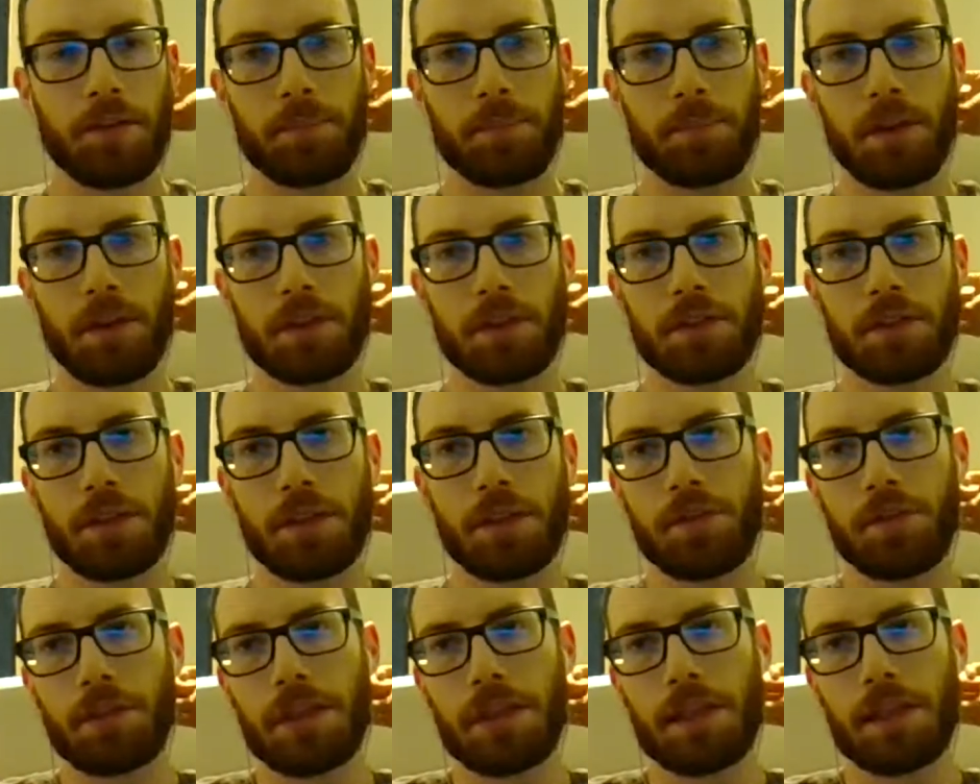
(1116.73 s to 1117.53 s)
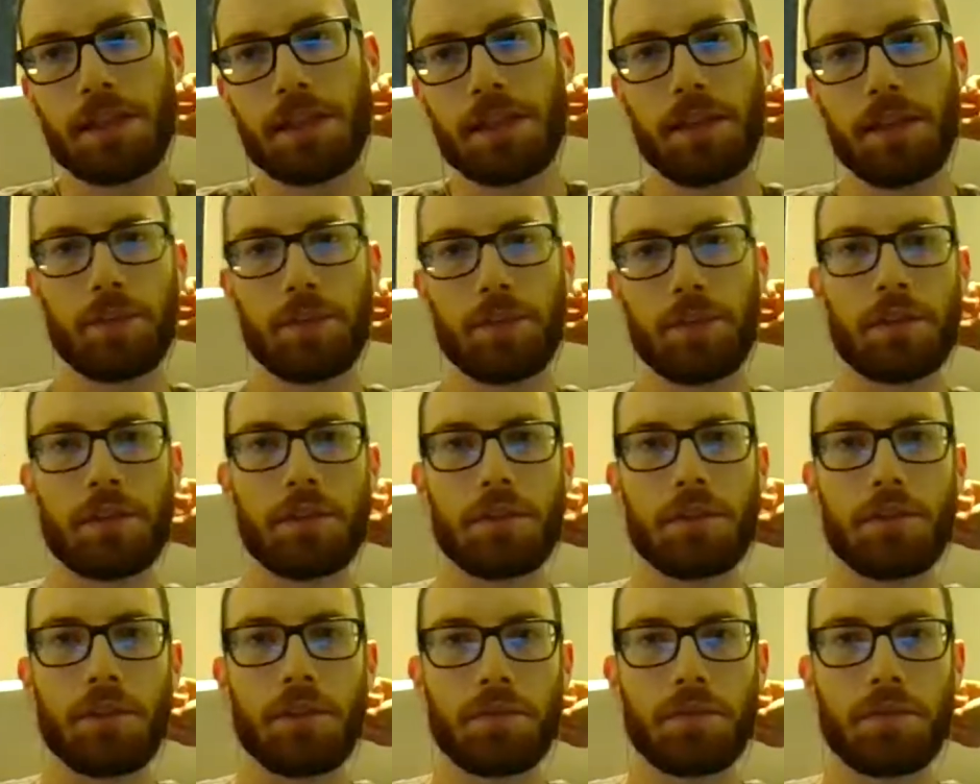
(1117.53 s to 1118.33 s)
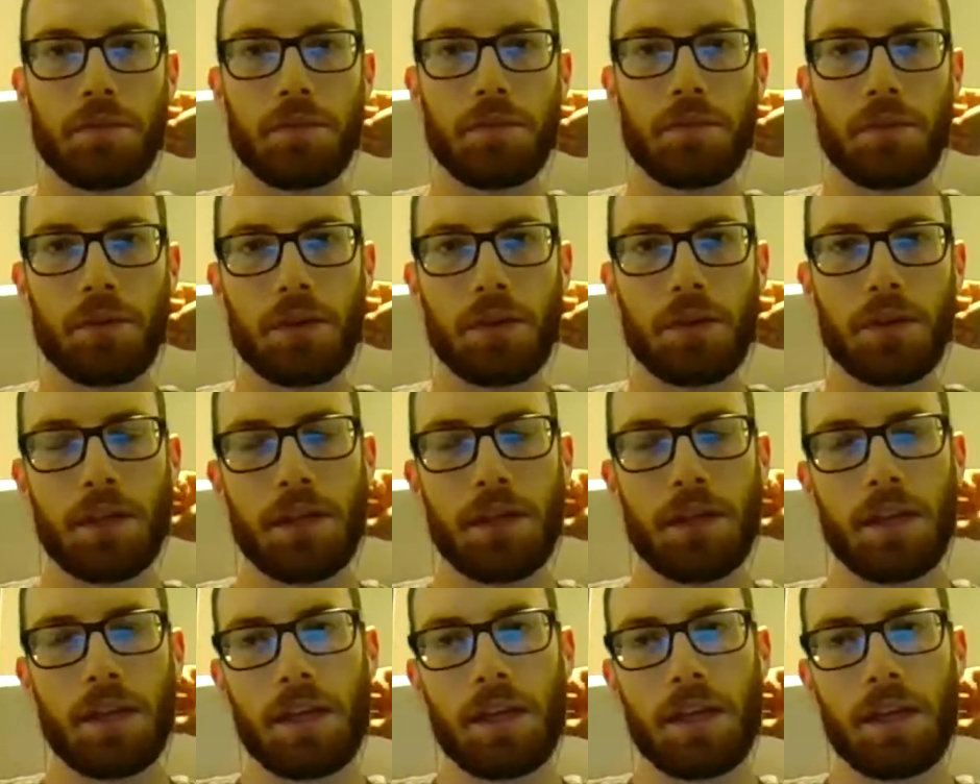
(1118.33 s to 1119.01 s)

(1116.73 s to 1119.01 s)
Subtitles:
But given that that's what they're known for,